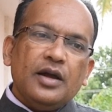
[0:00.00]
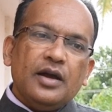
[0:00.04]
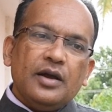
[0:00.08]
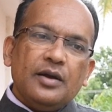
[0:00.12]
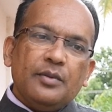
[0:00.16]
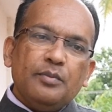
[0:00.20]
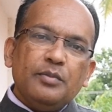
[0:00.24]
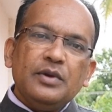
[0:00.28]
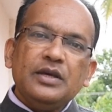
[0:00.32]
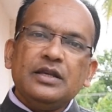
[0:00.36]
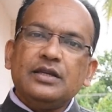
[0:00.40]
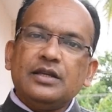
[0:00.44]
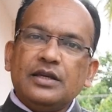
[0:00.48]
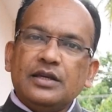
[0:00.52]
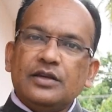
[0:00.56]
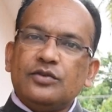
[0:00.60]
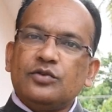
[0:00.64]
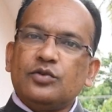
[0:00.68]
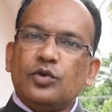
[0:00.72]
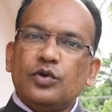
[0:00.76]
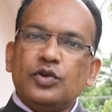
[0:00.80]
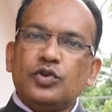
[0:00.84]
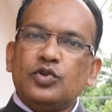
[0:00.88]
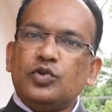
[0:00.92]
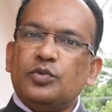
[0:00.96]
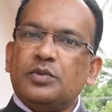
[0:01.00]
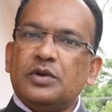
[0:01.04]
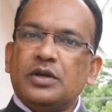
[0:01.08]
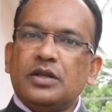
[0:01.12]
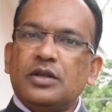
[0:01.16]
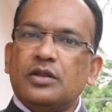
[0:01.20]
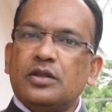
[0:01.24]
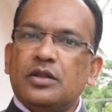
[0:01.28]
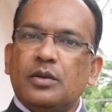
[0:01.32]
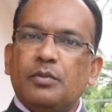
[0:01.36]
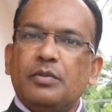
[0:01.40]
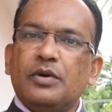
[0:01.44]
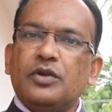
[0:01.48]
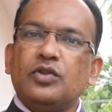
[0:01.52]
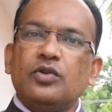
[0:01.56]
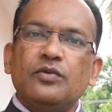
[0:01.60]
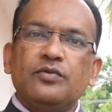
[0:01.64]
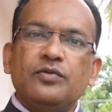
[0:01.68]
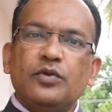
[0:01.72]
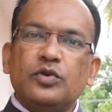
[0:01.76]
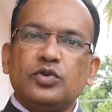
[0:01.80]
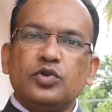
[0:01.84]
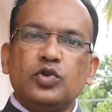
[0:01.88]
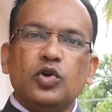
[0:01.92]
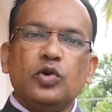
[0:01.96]
meeting is going to be in the month of
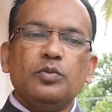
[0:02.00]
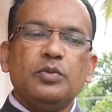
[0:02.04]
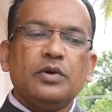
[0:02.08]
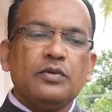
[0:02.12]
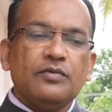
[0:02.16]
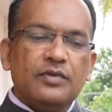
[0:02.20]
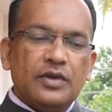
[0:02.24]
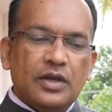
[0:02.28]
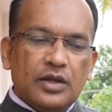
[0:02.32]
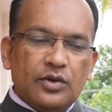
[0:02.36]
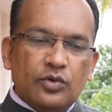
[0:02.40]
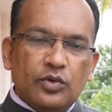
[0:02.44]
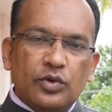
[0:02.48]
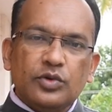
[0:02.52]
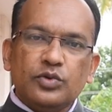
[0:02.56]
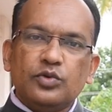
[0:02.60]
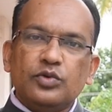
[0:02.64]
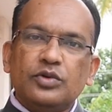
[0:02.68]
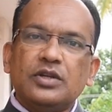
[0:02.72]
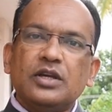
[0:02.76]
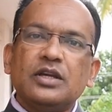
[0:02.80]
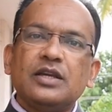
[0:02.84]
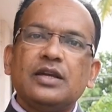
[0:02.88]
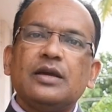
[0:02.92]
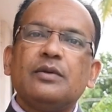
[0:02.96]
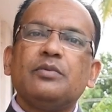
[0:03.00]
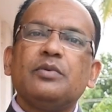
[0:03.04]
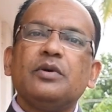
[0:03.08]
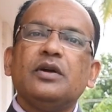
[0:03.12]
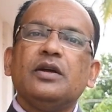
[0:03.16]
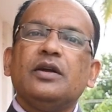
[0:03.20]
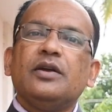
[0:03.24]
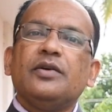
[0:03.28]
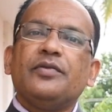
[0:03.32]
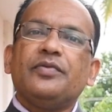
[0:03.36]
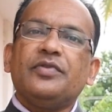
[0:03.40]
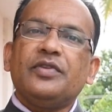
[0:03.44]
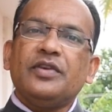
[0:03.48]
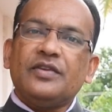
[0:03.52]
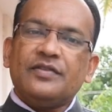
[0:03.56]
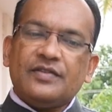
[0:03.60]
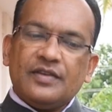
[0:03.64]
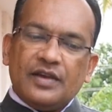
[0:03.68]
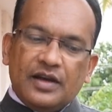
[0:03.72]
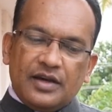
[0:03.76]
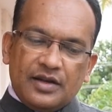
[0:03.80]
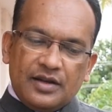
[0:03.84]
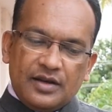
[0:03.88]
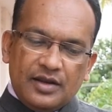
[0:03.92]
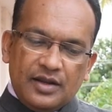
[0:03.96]
October. We are going to take up. These
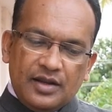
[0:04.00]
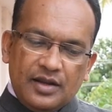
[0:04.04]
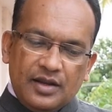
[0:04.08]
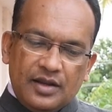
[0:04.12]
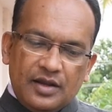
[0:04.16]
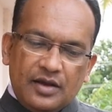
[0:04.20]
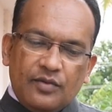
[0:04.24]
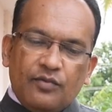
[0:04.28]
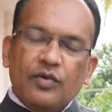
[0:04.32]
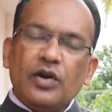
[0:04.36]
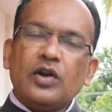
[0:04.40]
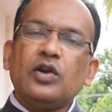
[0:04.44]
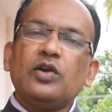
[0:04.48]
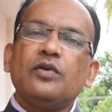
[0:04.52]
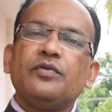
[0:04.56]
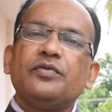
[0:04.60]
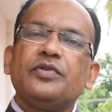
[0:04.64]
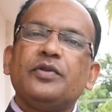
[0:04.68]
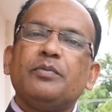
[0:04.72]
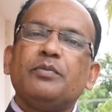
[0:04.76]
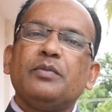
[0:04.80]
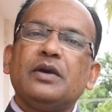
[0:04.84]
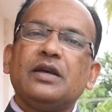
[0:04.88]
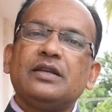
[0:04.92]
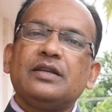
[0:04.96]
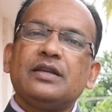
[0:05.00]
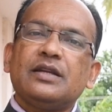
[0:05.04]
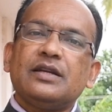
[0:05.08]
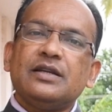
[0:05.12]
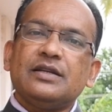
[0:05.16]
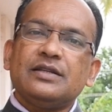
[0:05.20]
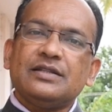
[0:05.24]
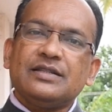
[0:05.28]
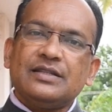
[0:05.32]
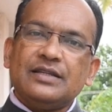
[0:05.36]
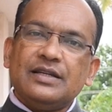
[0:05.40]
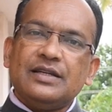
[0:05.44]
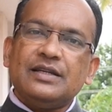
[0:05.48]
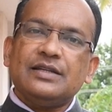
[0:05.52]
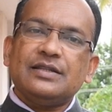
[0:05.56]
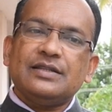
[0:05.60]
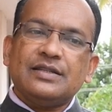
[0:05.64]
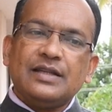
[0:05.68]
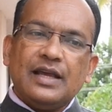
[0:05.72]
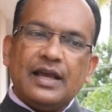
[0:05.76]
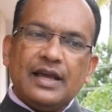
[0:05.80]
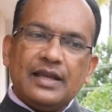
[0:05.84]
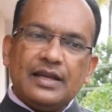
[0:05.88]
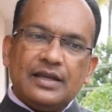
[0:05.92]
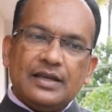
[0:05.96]
are one of the major concerns
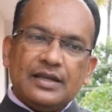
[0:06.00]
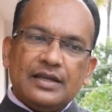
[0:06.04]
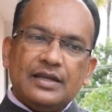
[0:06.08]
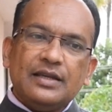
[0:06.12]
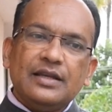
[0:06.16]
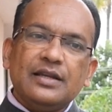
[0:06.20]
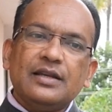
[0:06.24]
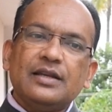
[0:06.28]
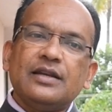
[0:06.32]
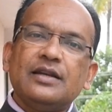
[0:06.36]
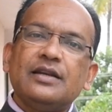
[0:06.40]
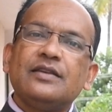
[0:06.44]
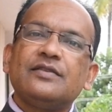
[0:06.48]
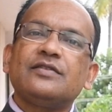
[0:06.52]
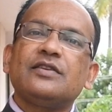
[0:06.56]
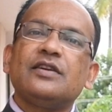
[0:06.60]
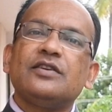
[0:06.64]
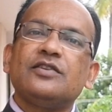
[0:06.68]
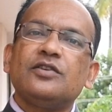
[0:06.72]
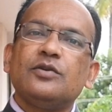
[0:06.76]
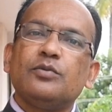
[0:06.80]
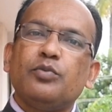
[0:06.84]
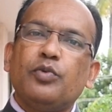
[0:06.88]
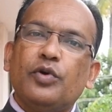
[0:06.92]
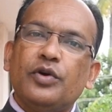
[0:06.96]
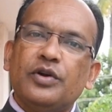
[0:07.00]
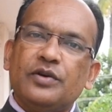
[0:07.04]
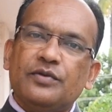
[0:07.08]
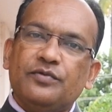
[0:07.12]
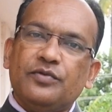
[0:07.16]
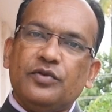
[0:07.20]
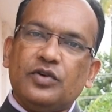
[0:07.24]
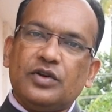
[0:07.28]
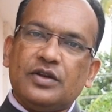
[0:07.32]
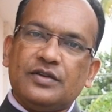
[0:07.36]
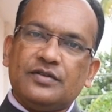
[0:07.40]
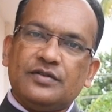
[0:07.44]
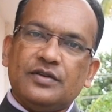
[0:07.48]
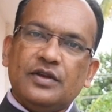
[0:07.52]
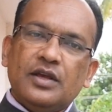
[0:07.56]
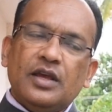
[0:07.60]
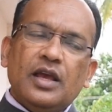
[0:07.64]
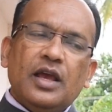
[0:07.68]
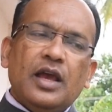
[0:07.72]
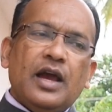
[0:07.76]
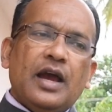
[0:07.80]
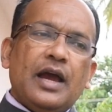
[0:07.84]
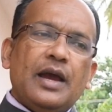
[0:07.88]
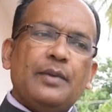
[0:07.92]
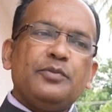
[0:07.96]
and in discussion point for us.
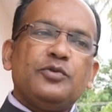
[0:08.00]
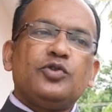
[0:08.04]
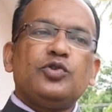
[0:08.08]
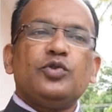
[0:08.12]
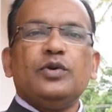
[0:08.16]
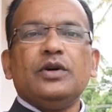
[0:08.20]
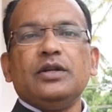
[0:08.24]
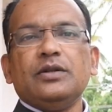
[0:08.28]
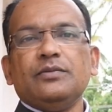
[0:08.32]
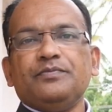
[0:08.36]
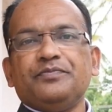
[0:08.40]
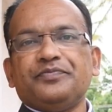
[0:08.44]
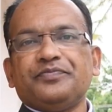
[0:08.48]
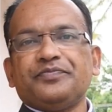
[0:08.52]
I am sure